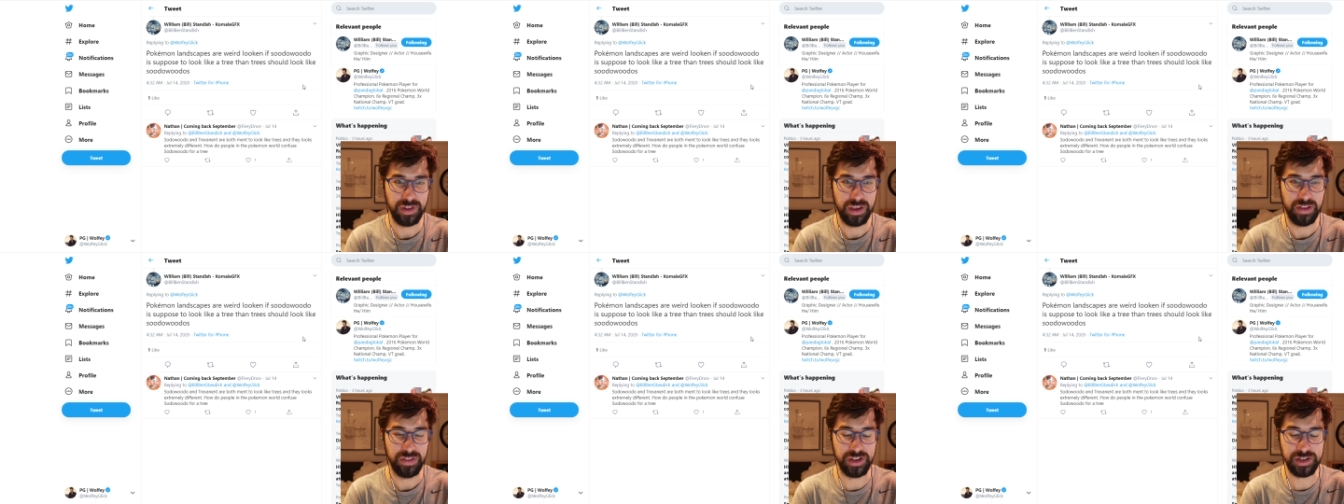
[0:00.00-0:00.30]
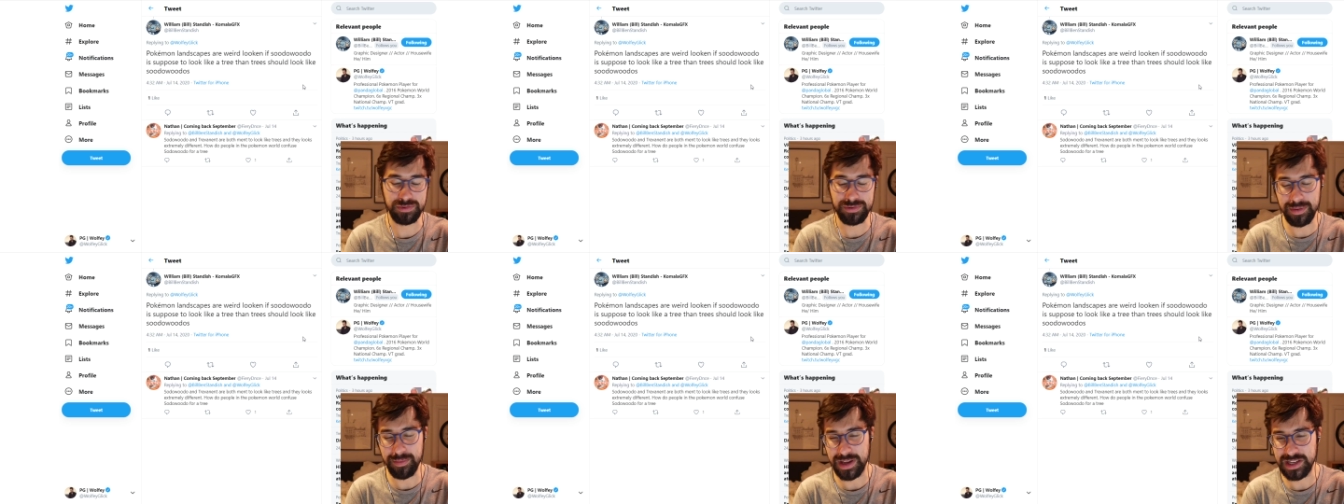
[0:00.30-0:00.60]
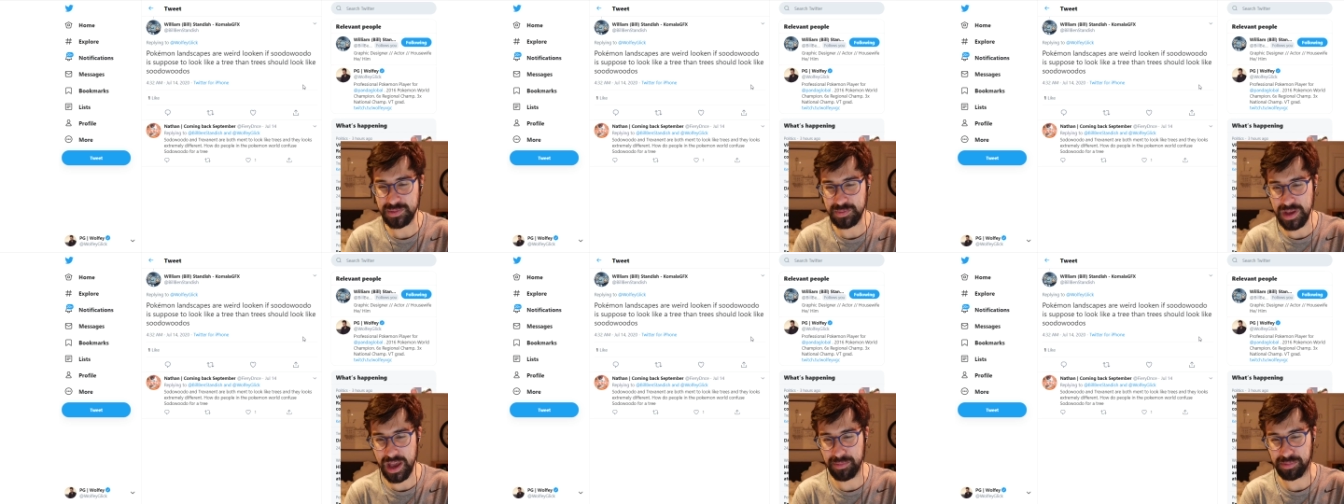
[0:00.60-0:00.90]
This one
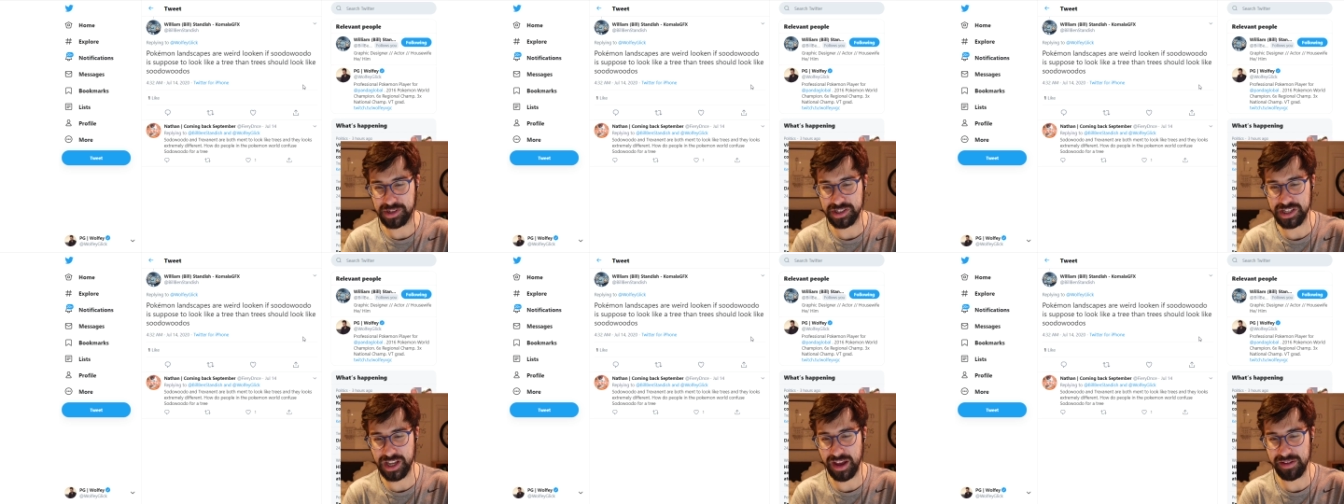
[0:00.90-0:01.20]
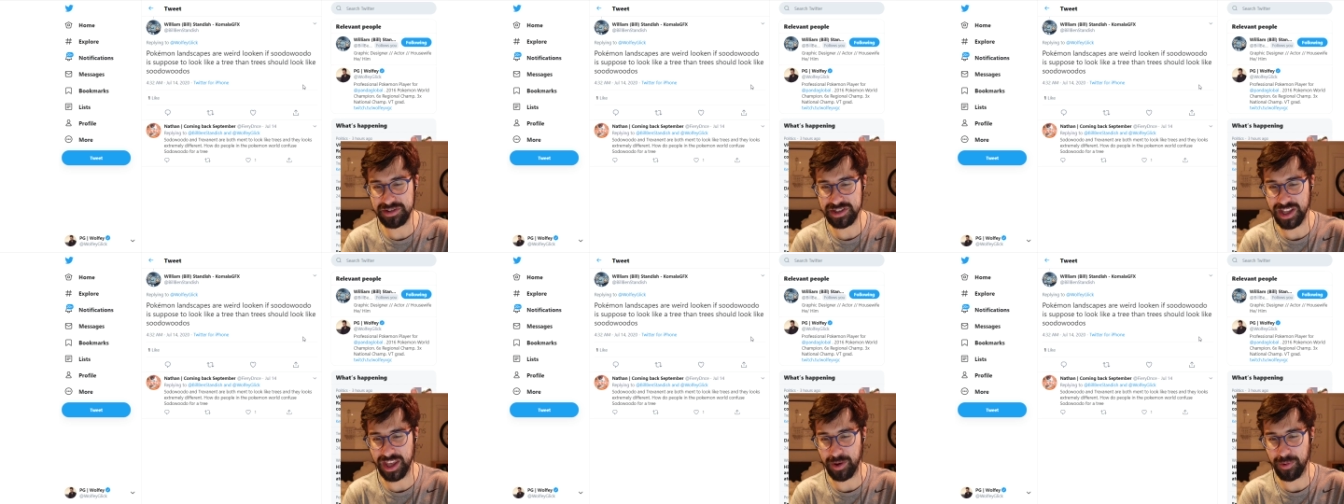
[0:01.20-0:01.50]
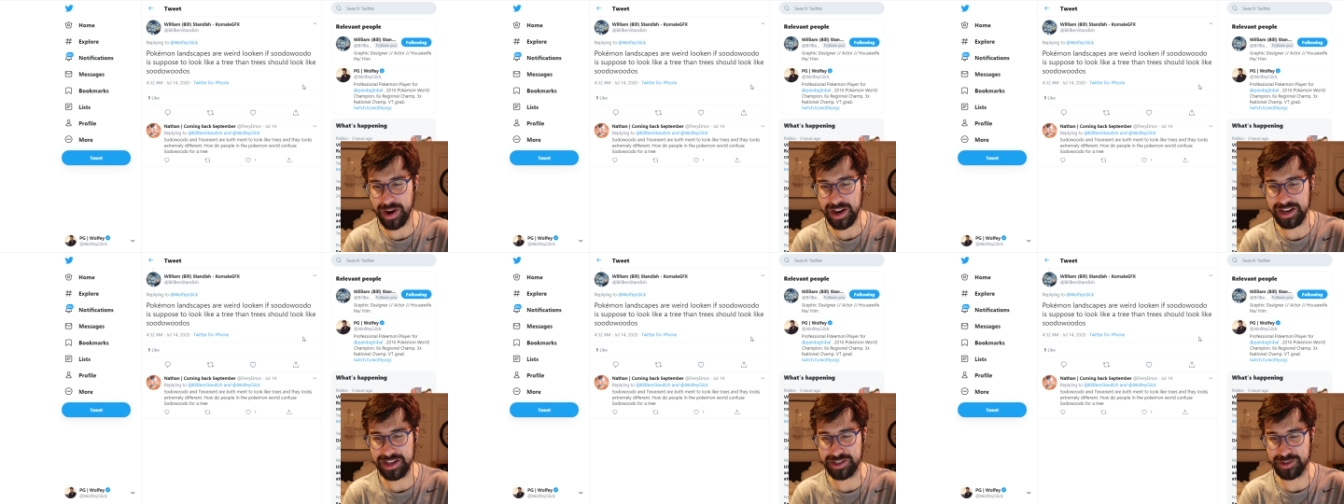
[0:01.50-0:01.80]
messed me up because I was like,
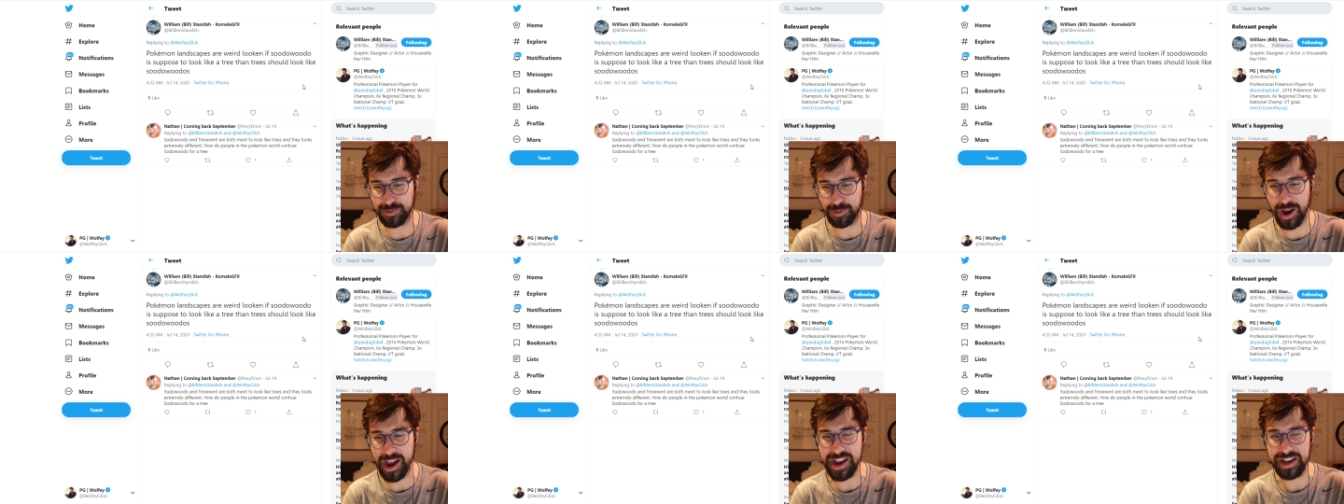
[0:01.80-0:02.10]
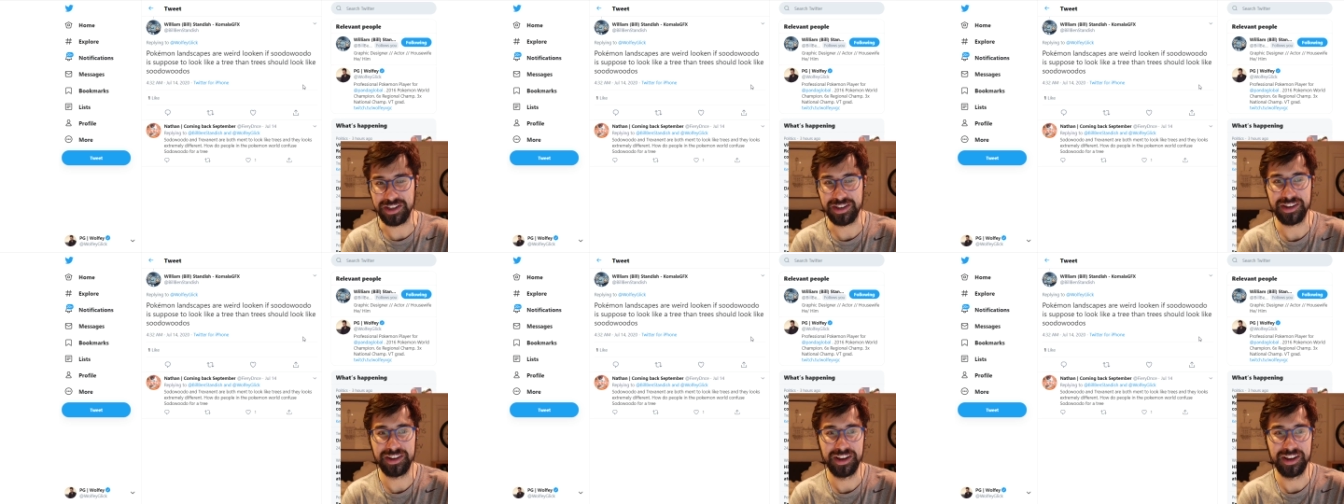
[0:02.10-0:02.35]
wait, he's right.